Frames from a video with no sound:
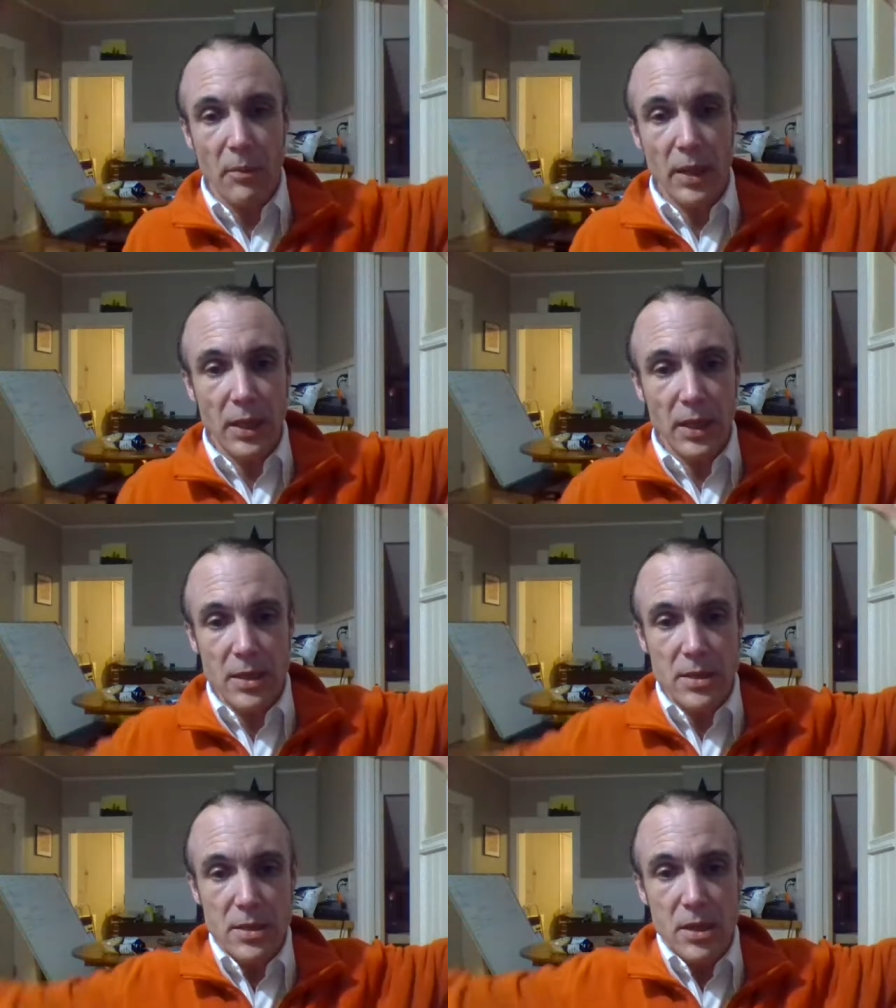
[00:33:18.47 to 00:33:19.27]

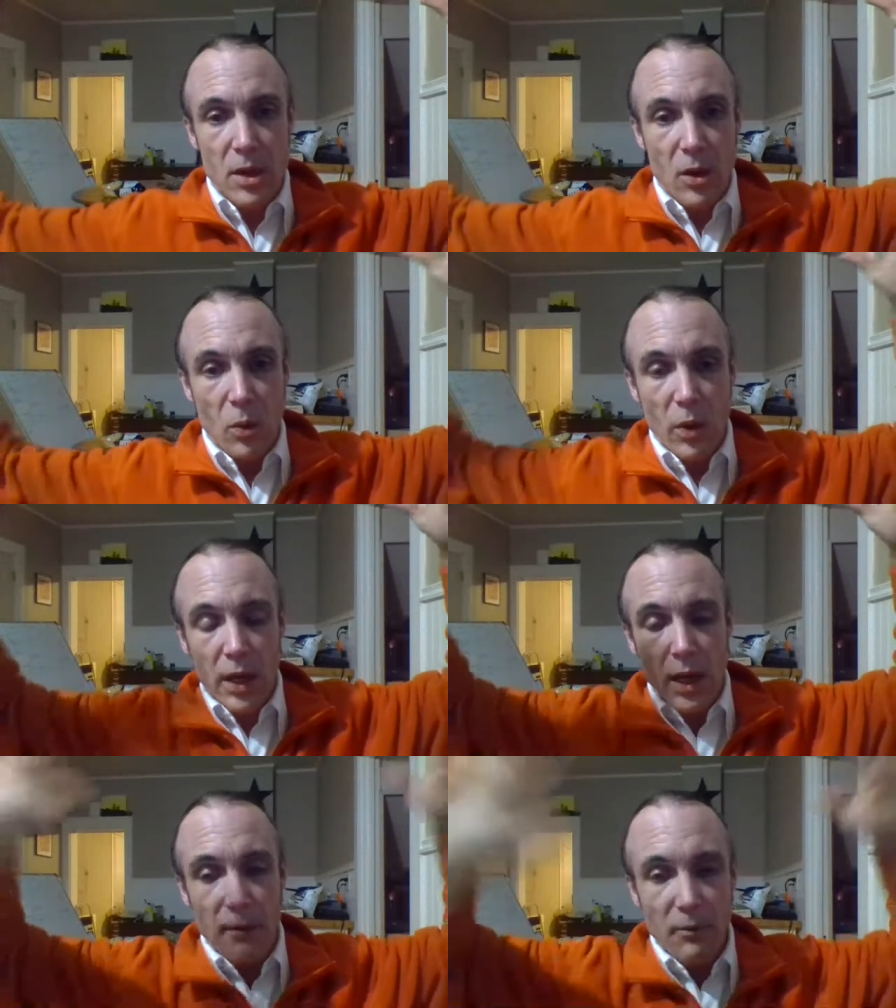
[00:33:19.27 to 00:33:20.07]
because
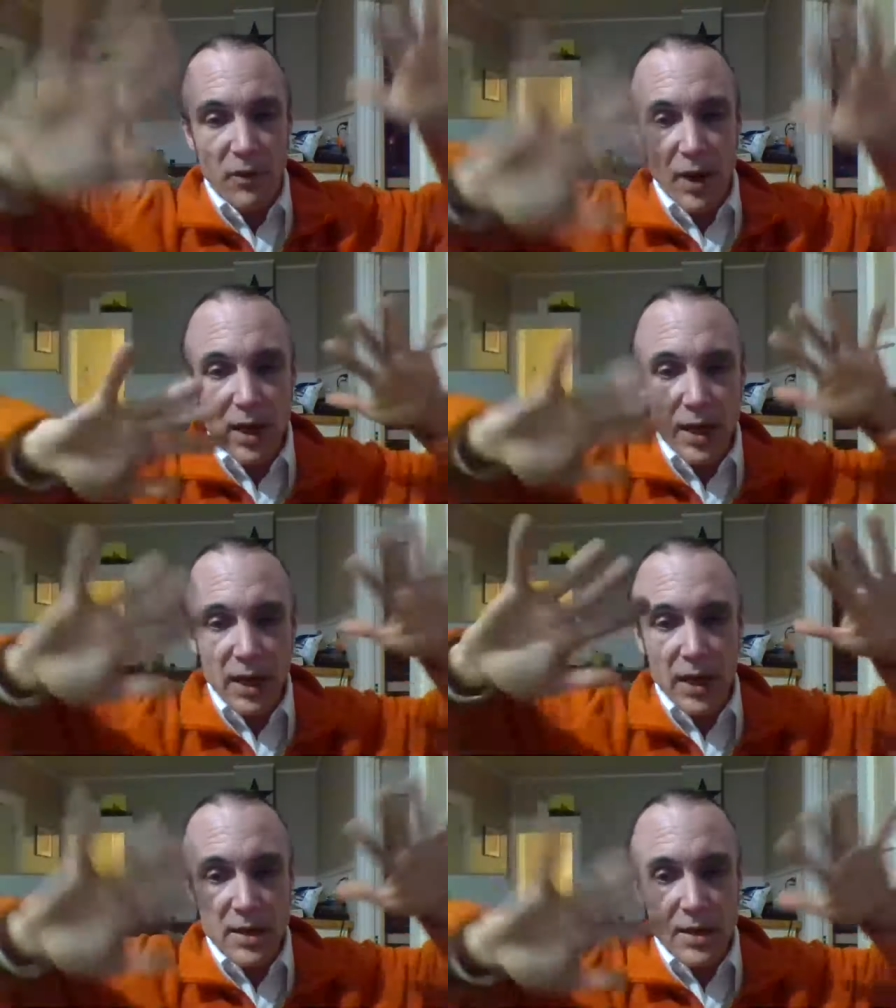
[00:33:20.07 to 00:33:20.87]
what I'm
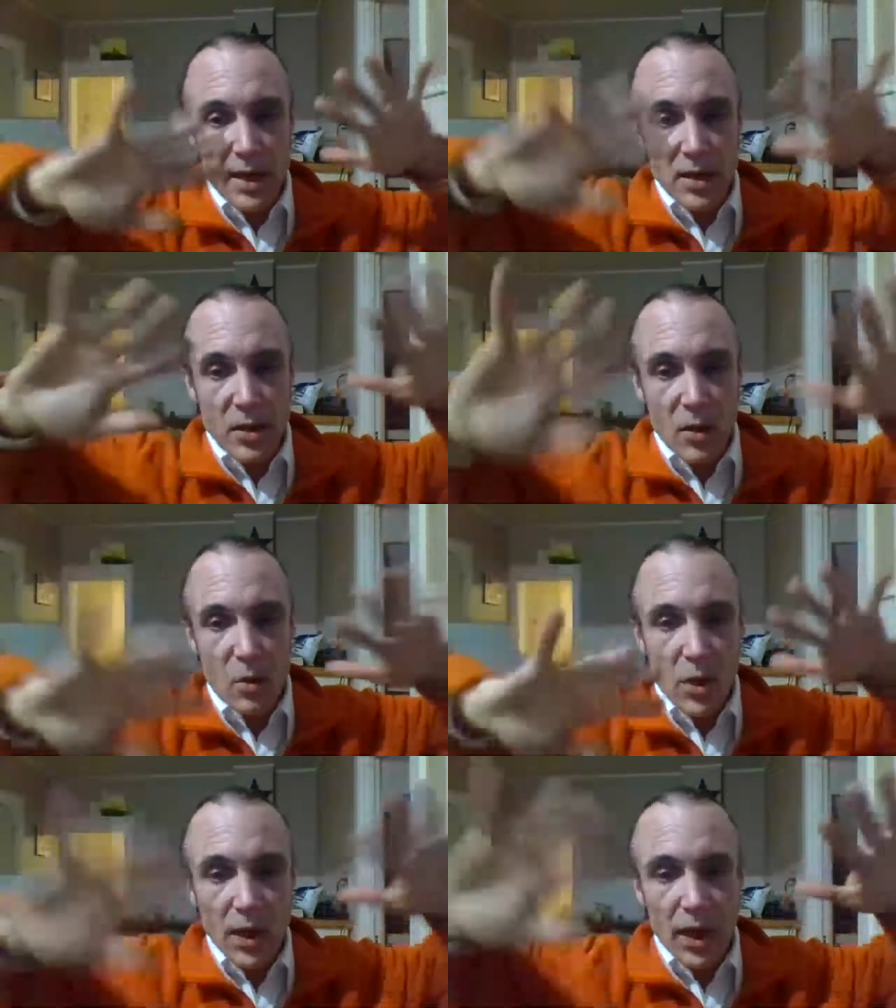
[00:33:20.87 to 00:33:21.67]
finding is that no
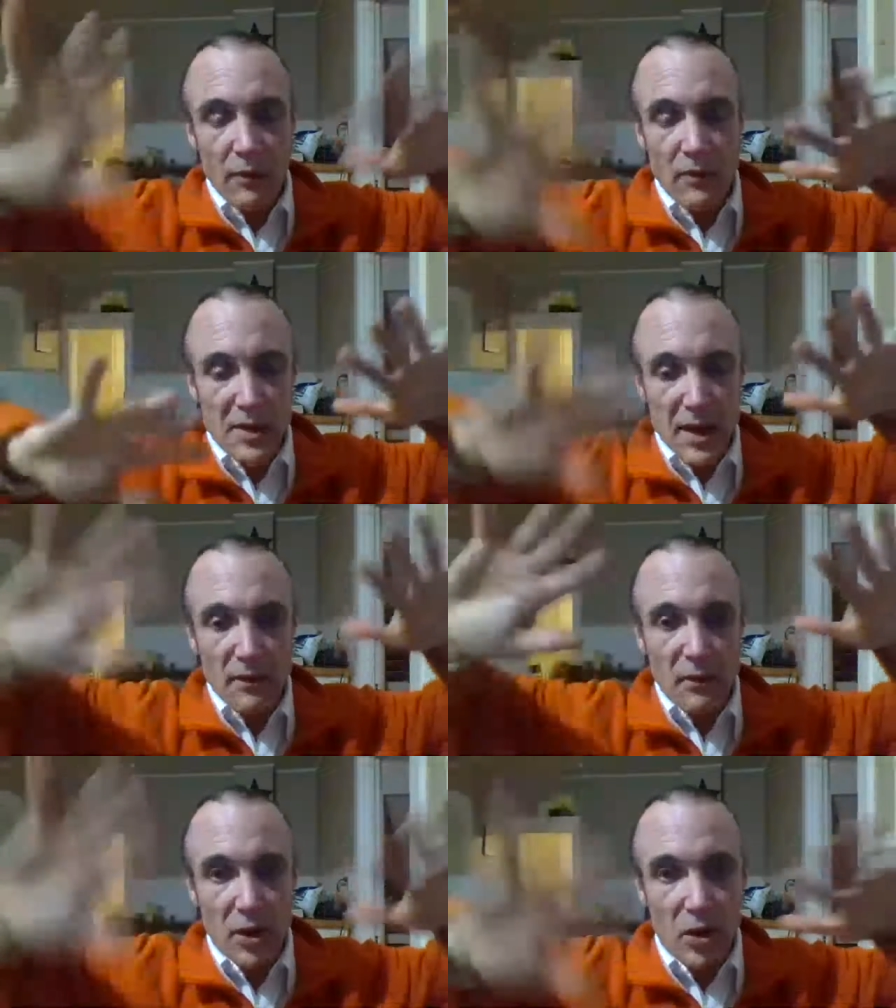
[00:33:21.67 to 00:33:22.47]
one
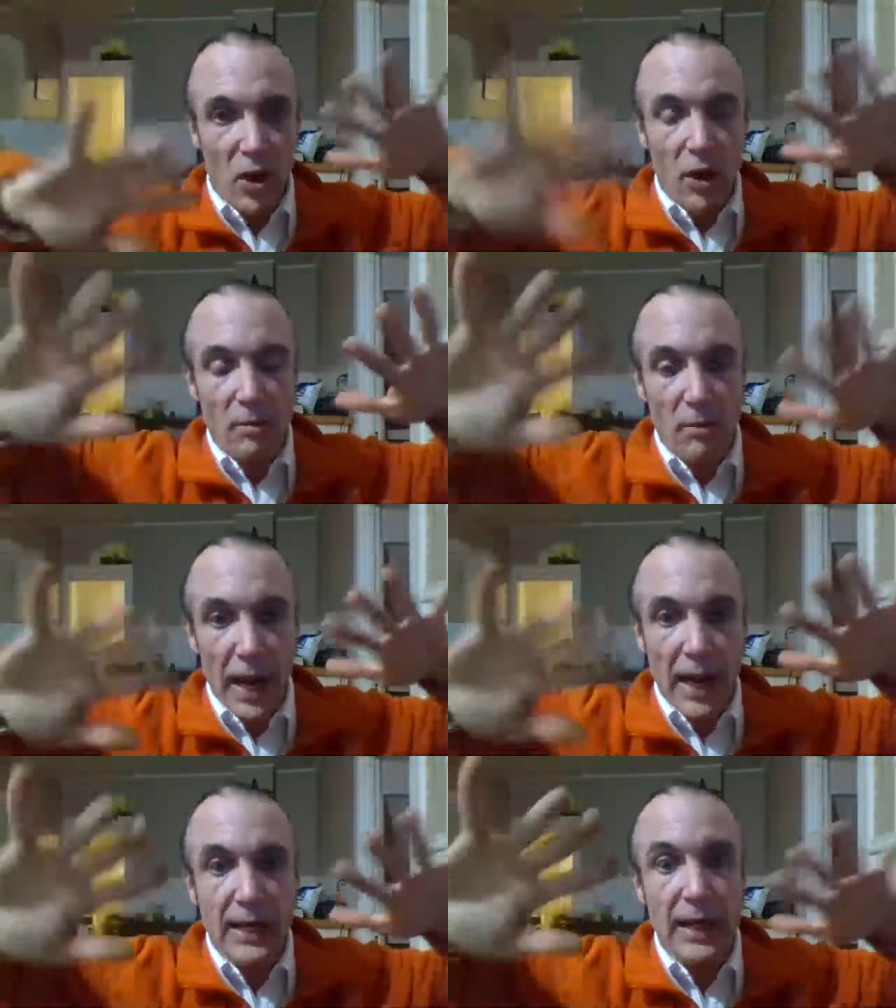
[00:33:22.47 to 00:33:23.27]
ever gone
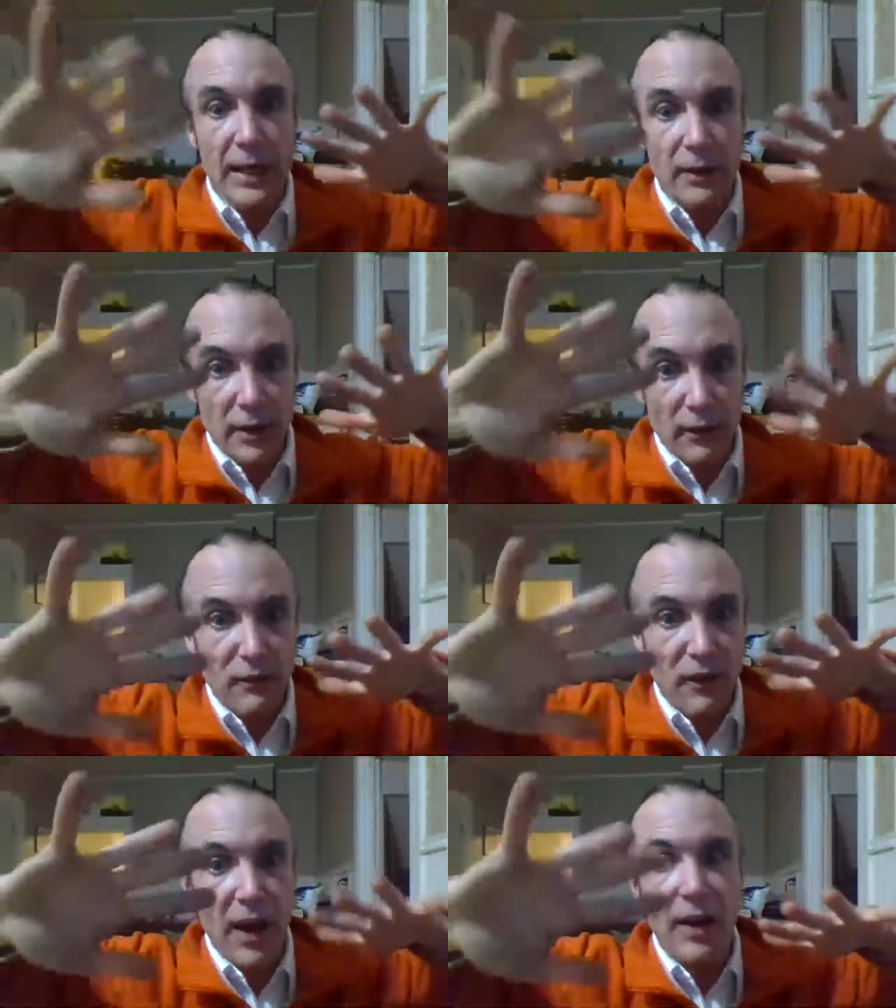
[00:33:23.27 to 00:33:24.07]
back in the
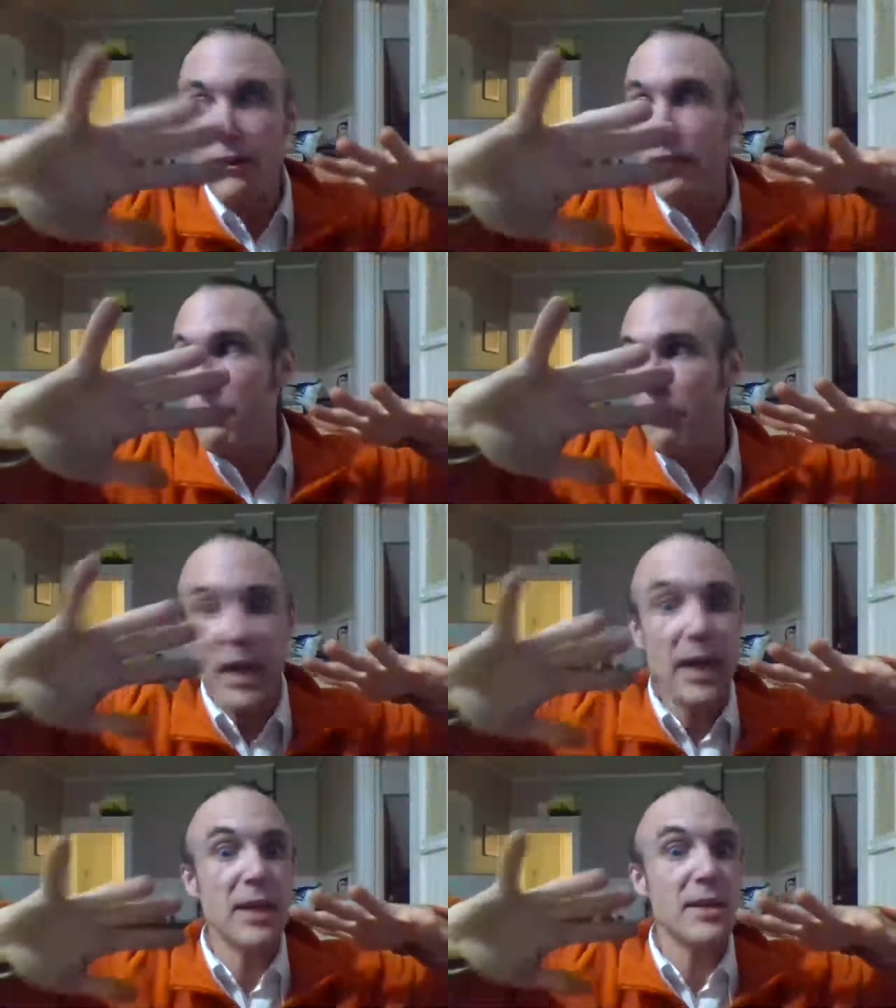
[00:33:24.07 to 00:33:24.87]
5
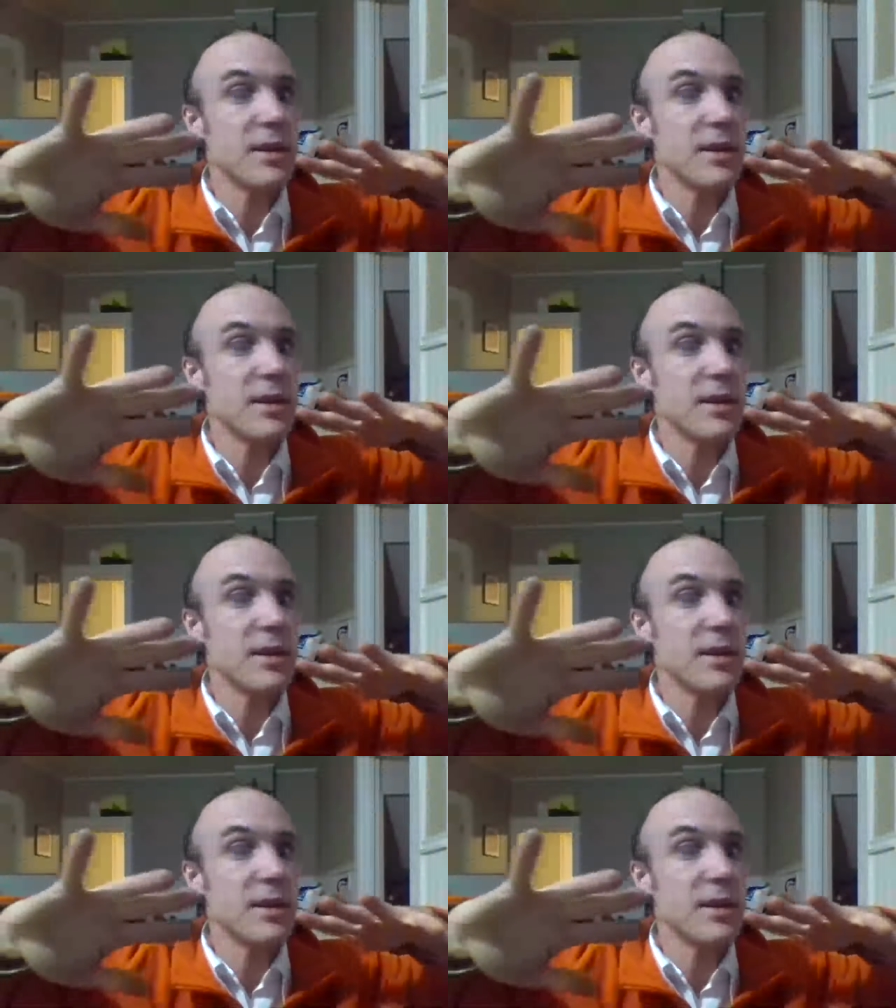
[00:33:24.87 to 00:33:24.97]
minutes